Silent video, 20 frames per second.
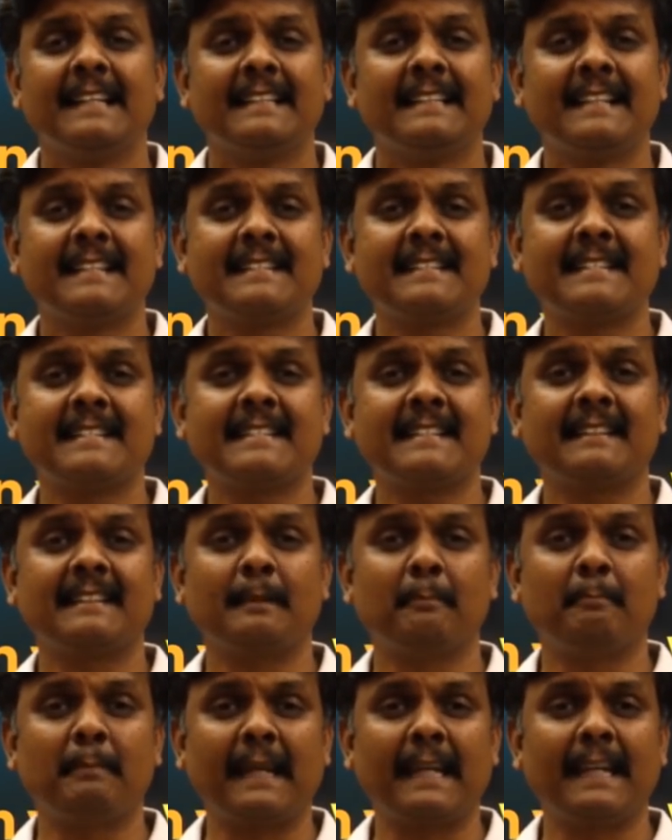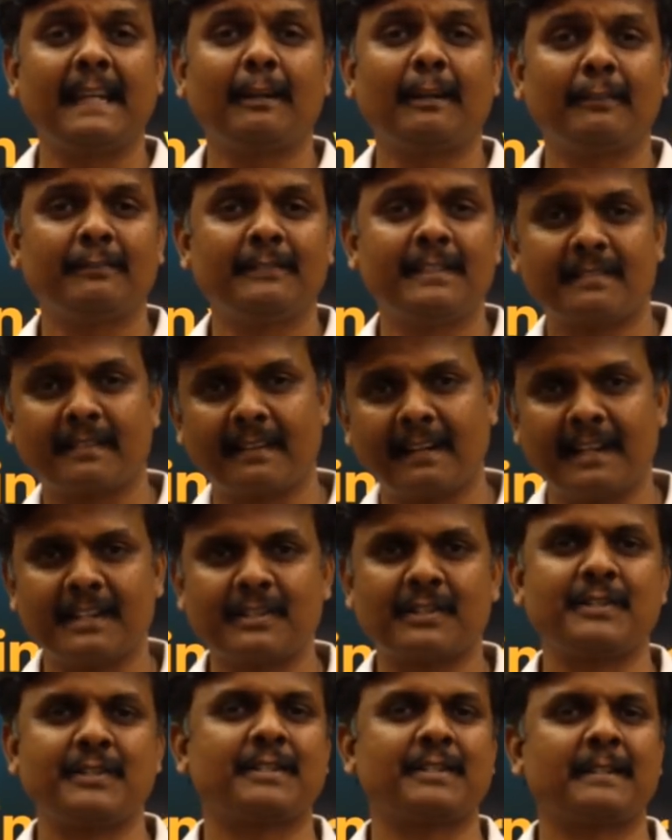This is the beginning of this
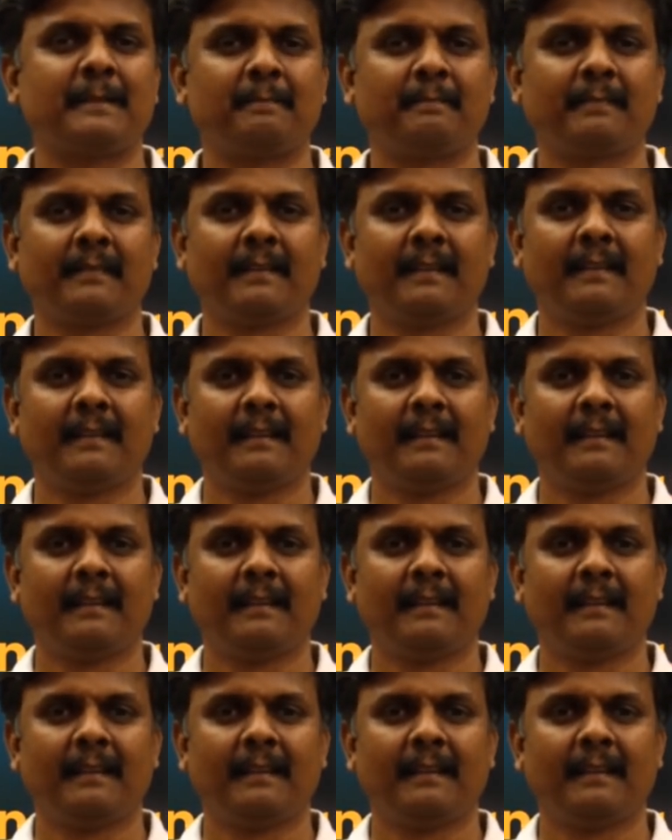relationship